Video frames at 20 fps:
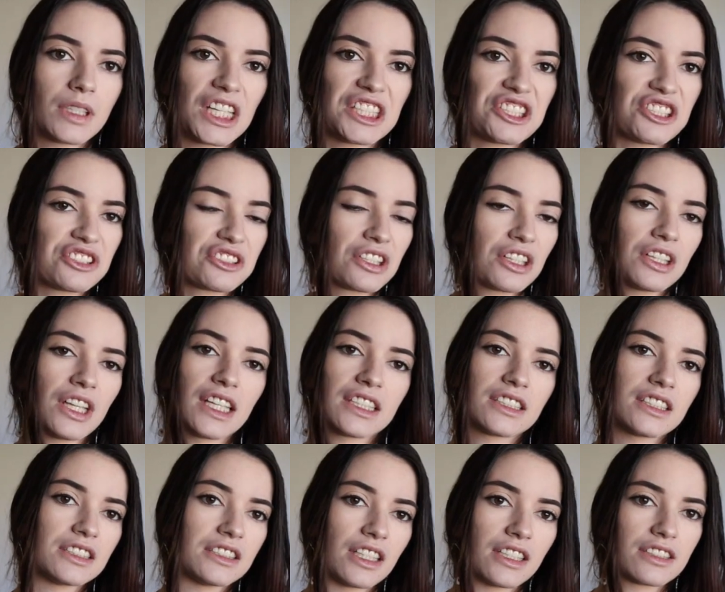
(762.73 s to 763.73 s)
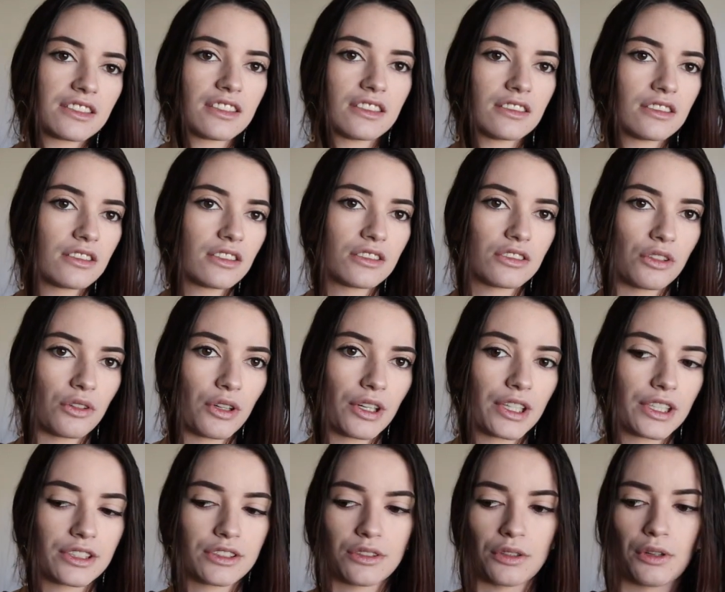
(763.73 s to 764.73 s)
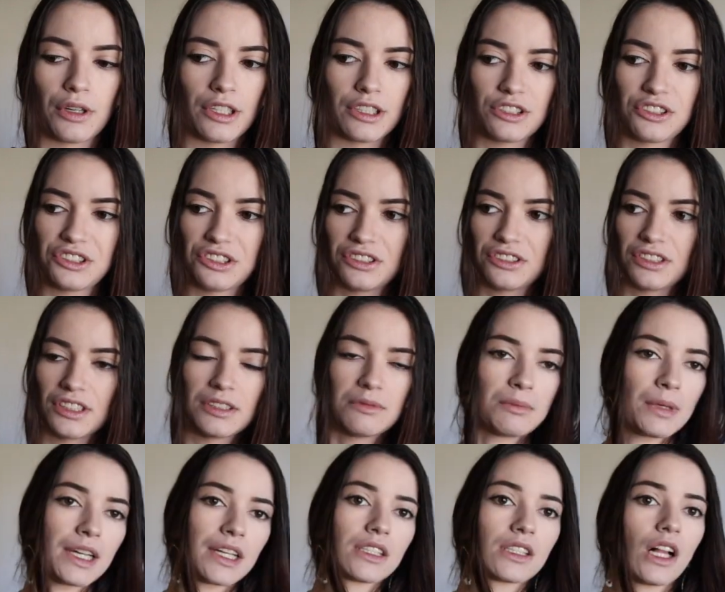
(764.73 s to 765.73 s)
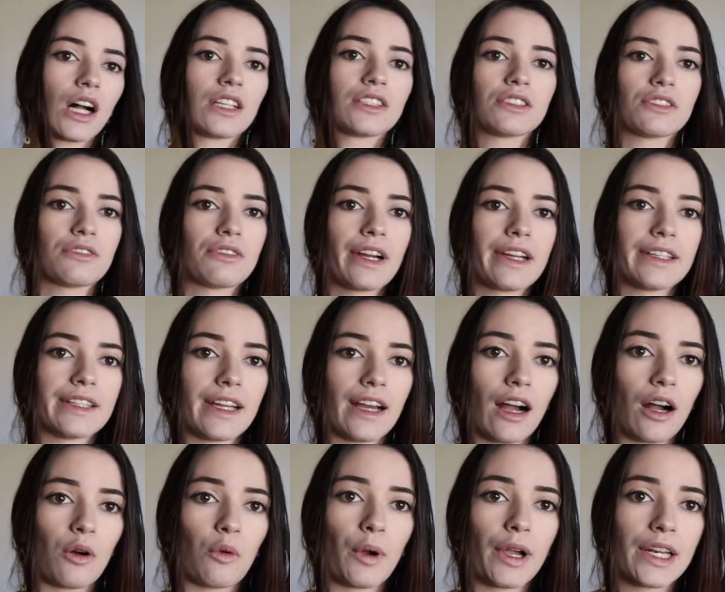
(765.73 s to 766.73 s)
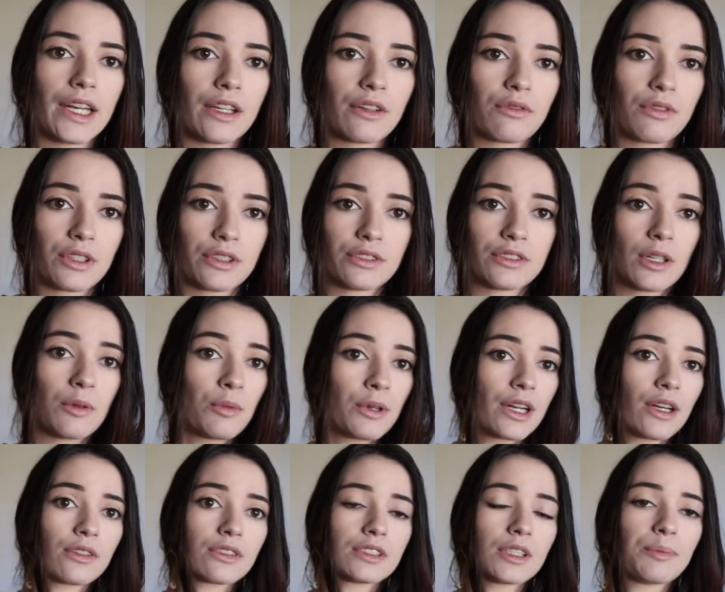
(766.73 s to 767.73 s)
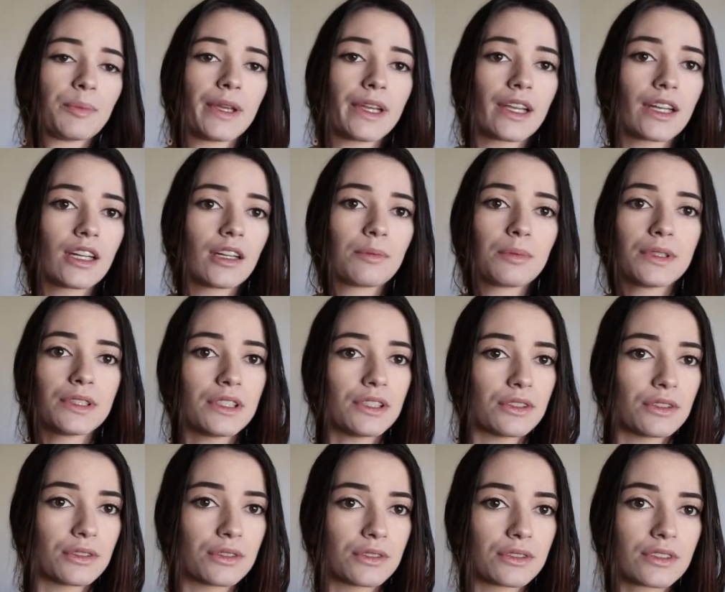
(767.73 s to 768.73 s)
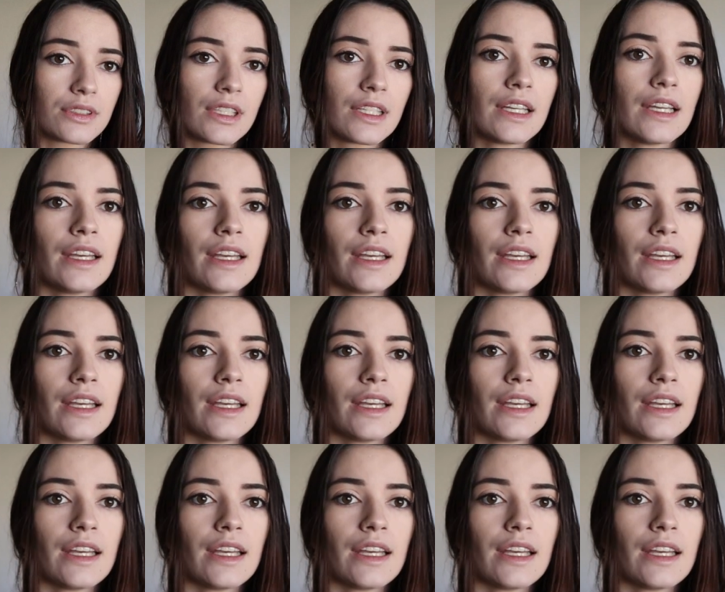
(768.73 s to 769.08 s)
It just collected dust in the storage, or it's just in my closet right now waiting for someone else to pick it up and use.